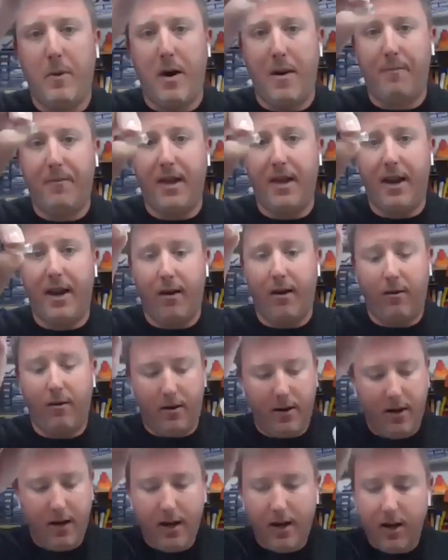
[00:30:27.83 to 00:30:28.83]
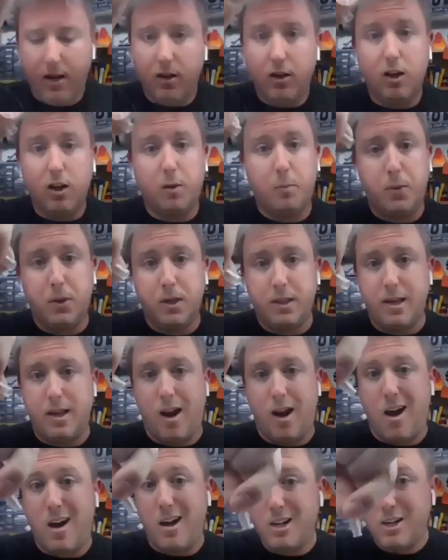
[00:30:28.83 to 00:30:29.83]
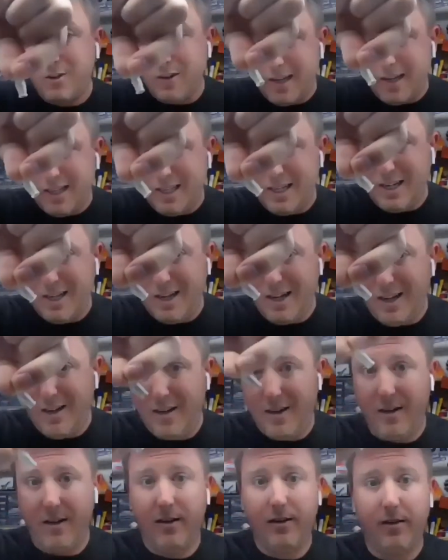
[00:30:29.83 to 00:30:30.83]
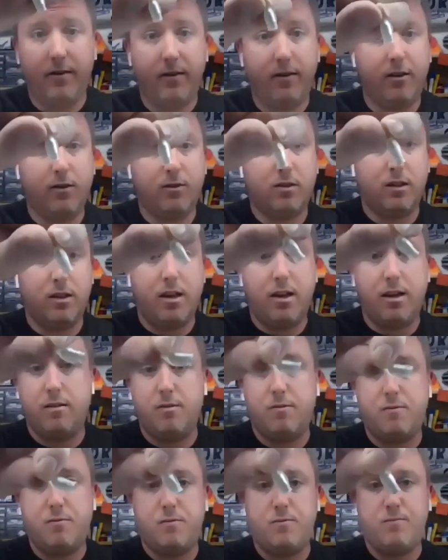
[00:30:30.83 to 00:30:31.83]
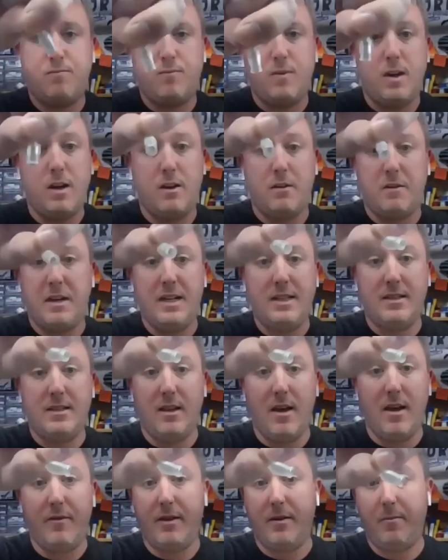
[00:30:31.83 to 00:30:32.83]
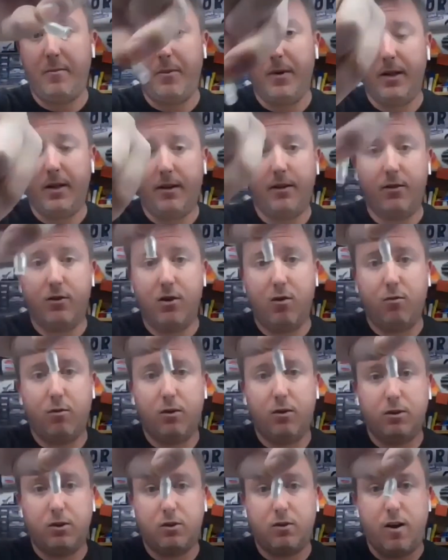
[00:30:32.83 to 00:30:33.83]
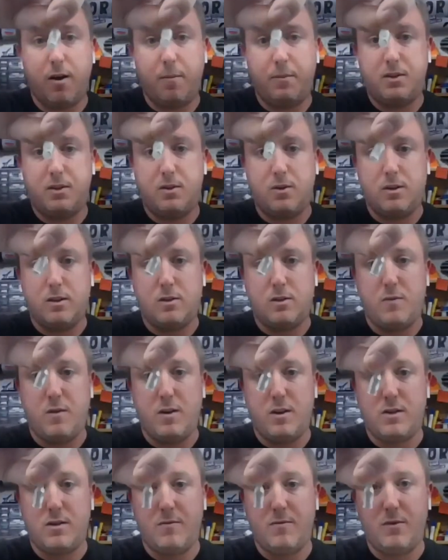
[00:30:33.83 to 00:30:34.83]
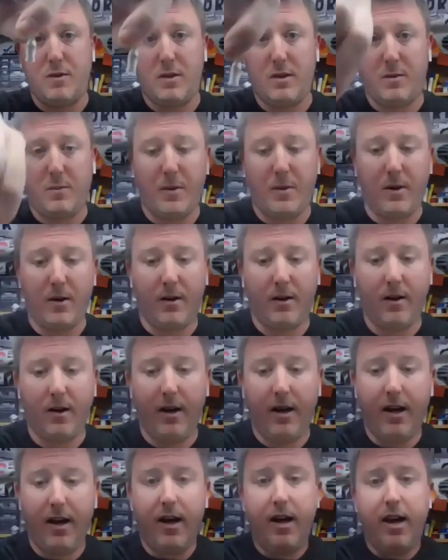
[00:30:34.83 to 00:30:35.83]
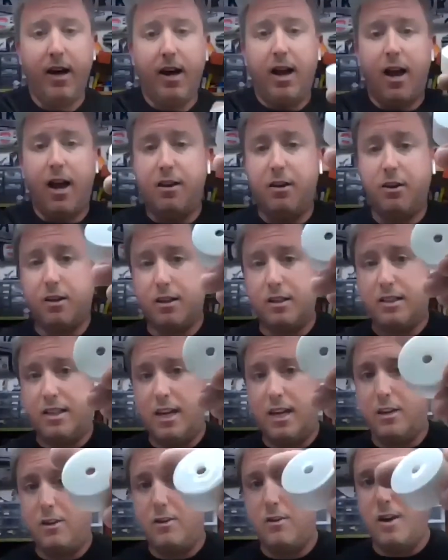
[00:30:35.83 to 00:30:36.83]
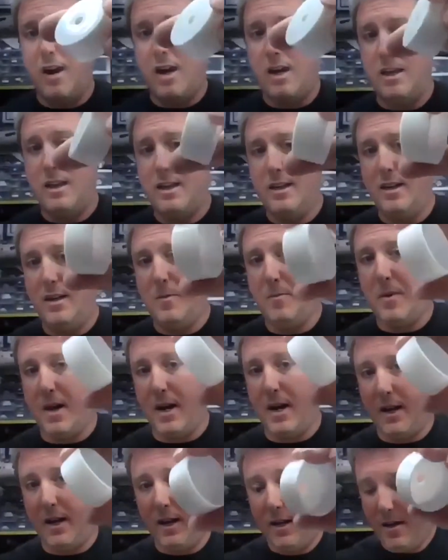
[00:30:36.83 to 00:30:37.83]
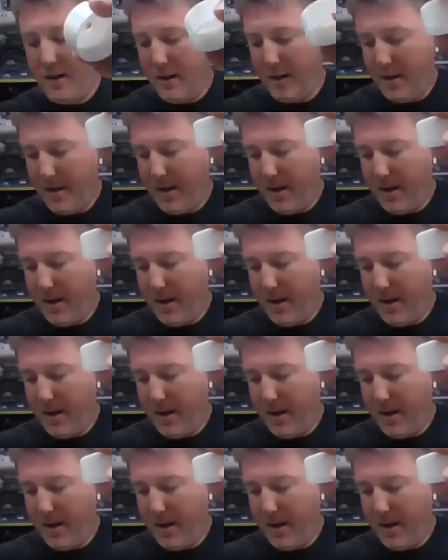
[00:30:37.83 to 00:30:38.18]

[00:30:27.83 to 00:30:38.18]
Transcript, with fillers: pop that out. You can put that on your LED. There's a lot of, I don't know, kids love it, but there's no real scrappy circuits function for this part. And you're going to take your LED body